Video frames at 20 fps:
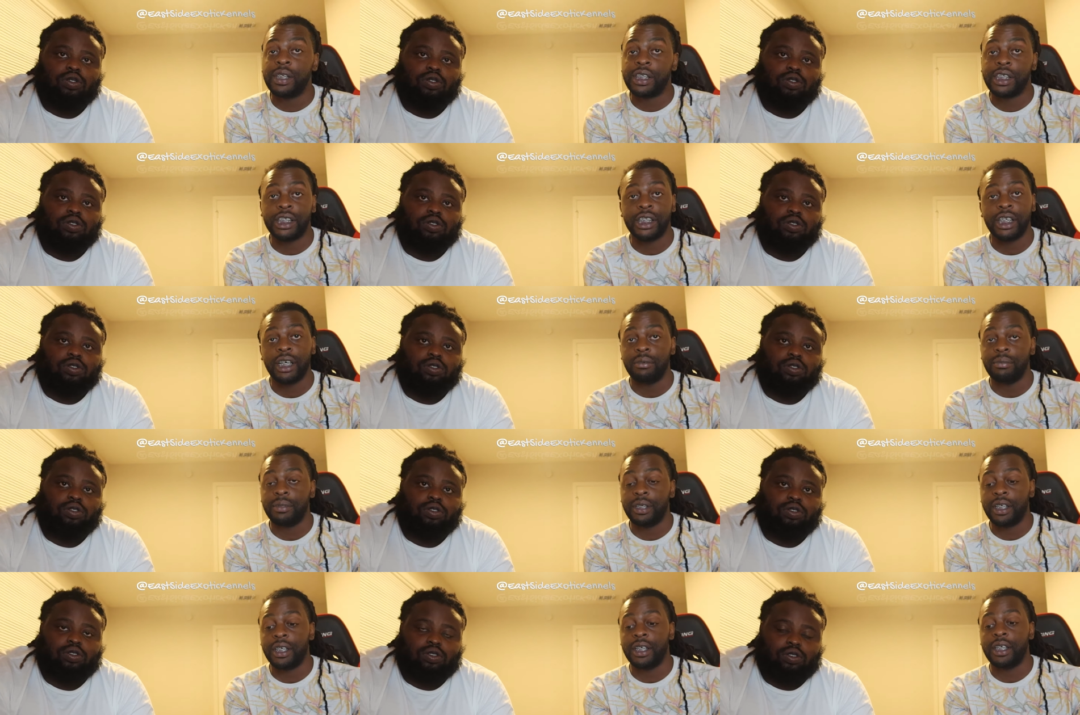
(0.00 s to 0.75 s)
Speaker 1: bitches
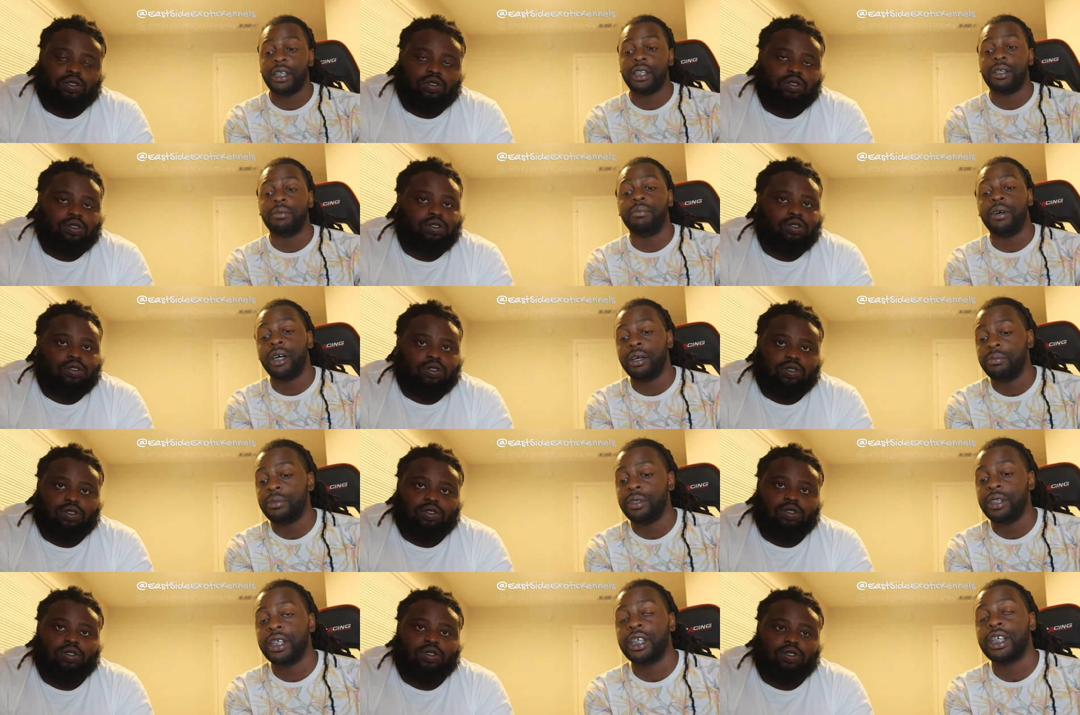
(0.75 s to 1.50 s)
coming in. The
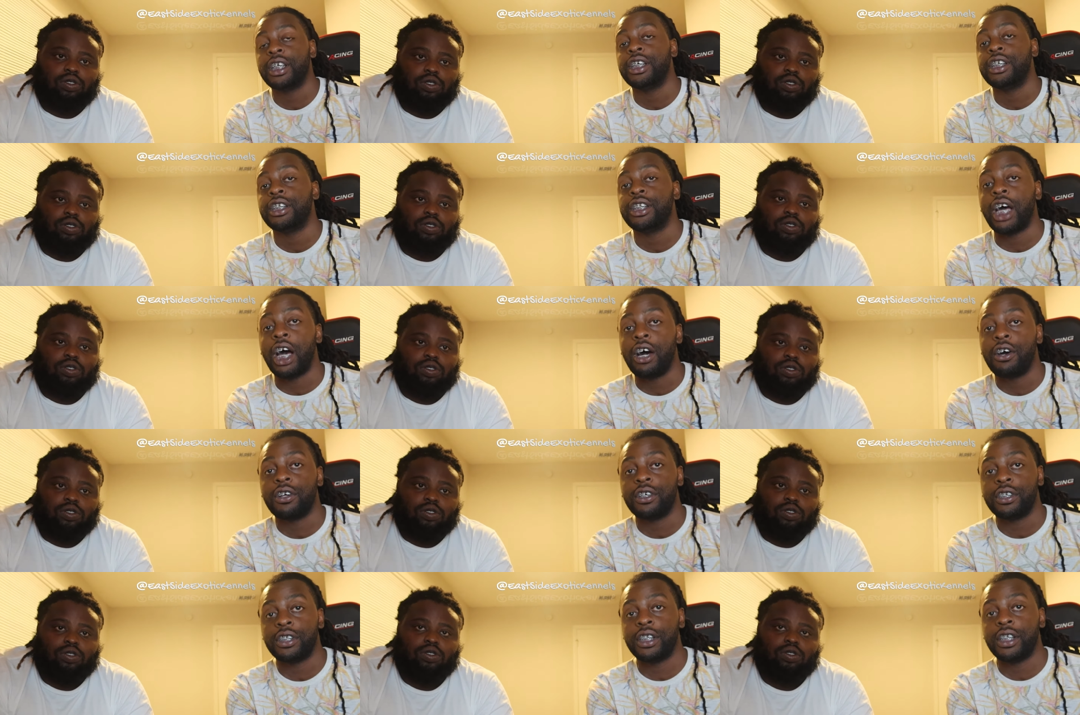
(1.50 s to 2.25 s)
mama nigga, the
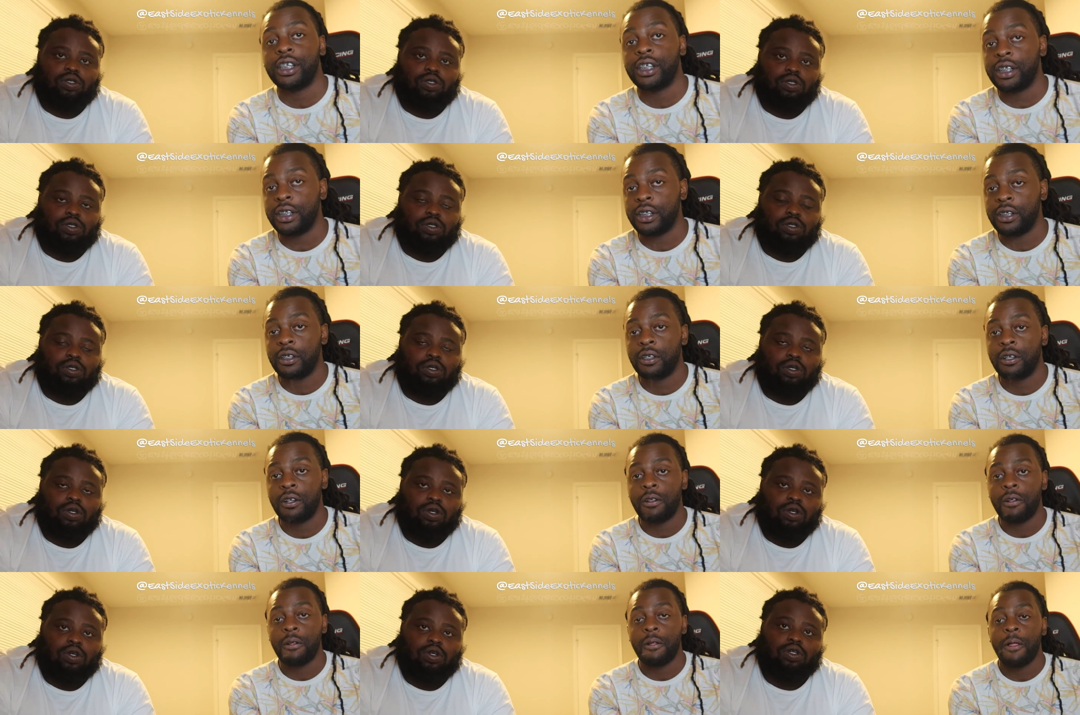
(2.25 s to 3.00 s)
daughter nigga.
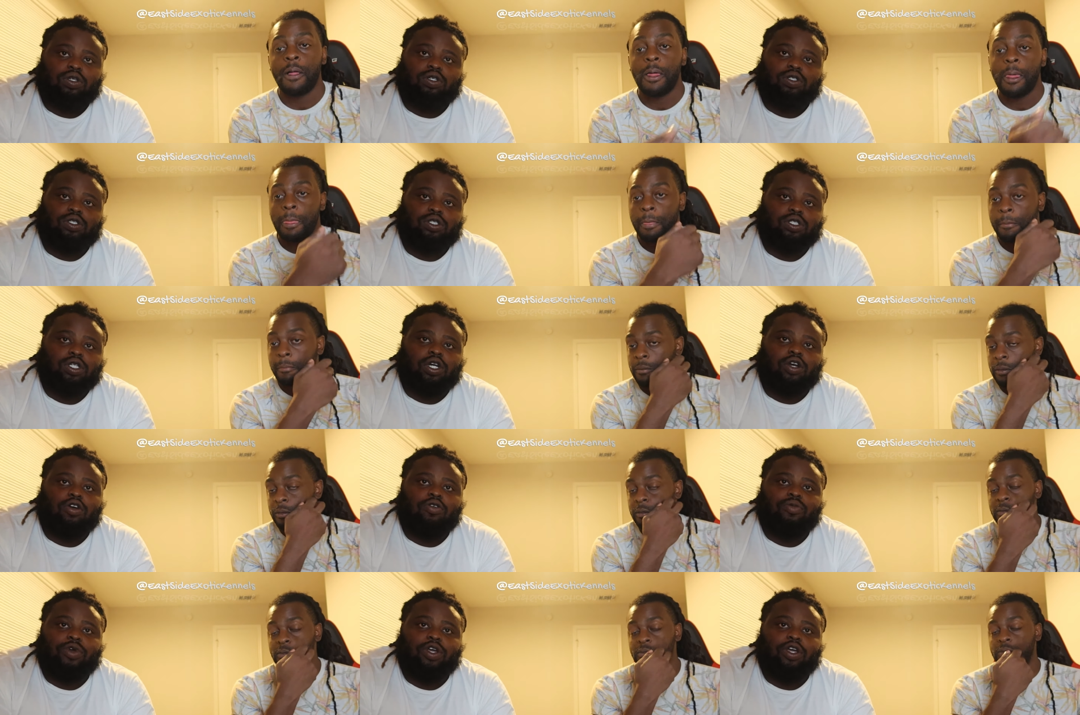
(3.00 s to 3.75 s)

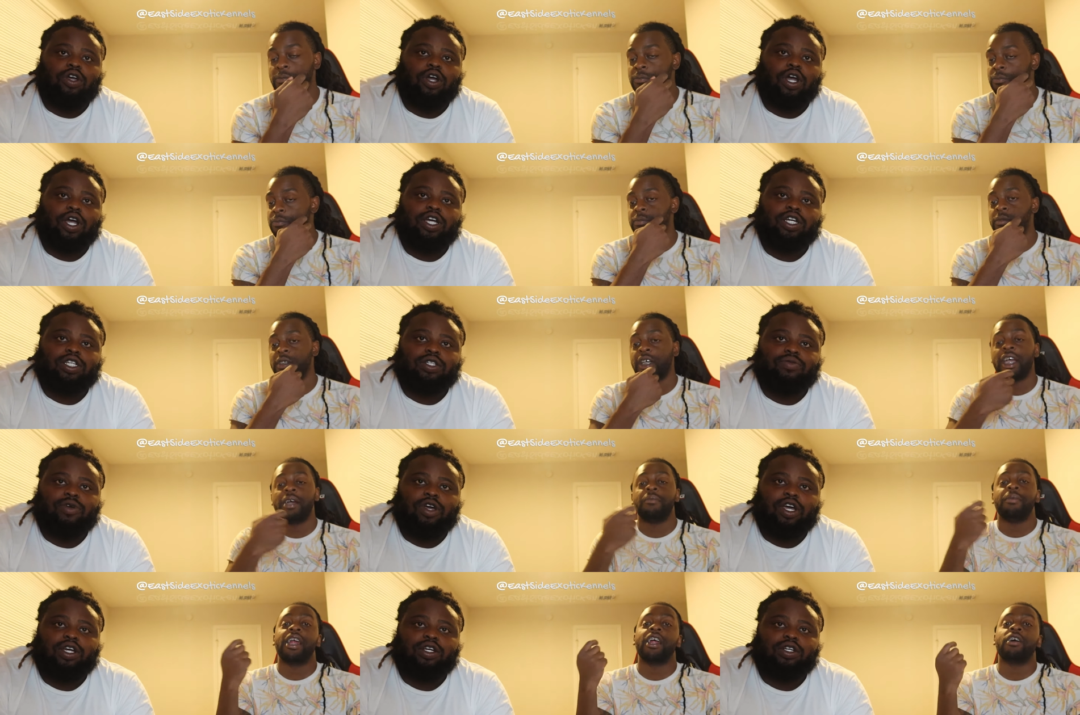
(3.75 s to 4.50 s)
Shit gonna be
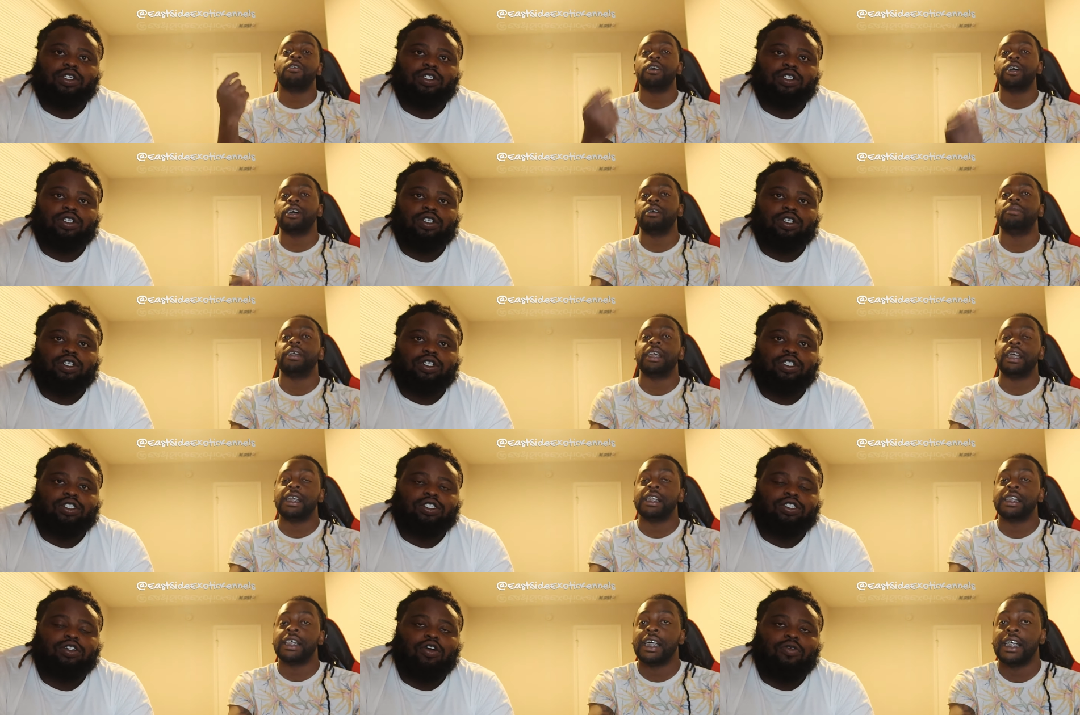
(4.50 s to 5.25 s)
bad, Everybody gonna come
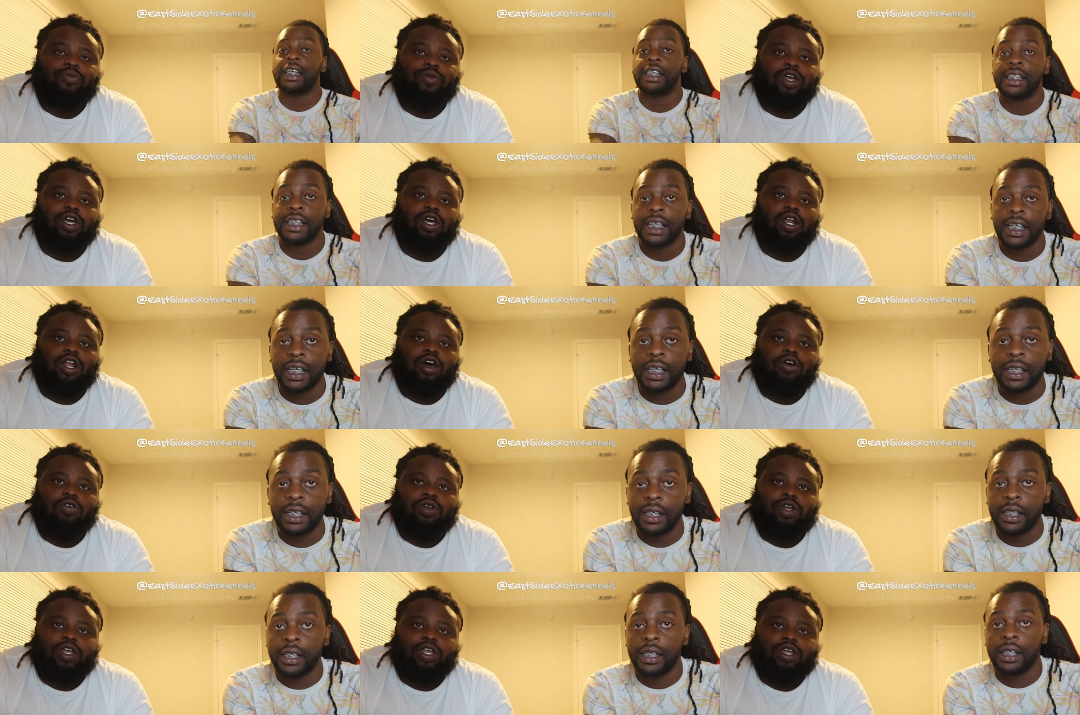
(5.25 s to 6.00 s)
in at the same
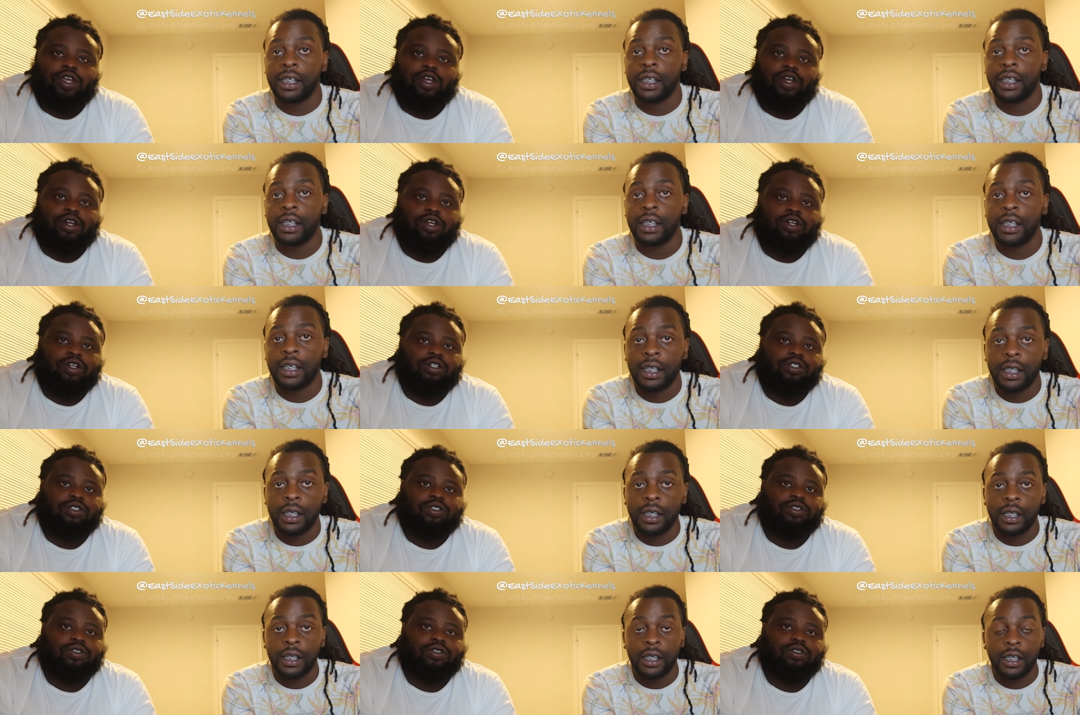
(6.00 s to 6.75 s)
time. the year.
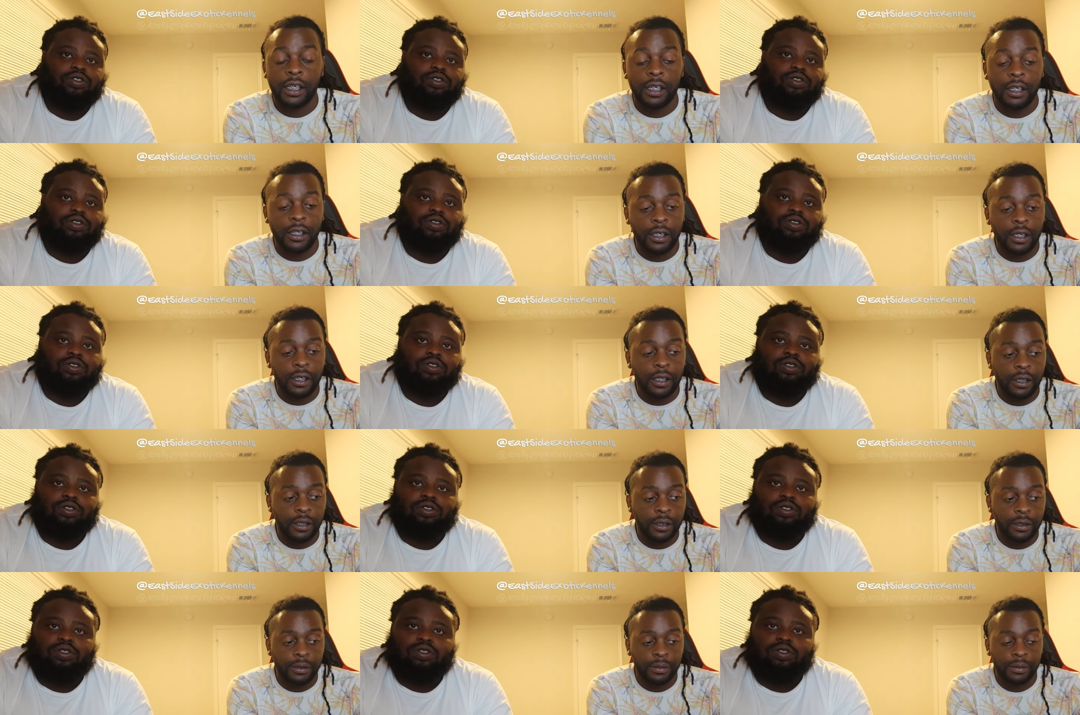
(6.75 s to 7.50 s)

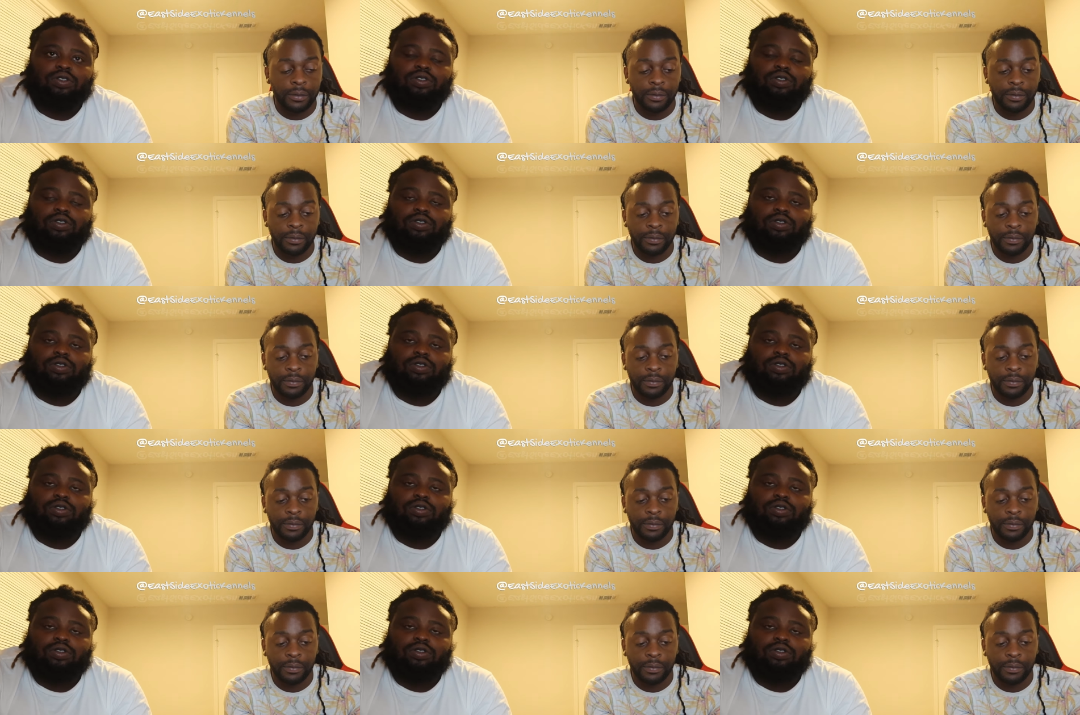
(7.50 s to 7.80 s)
Uh,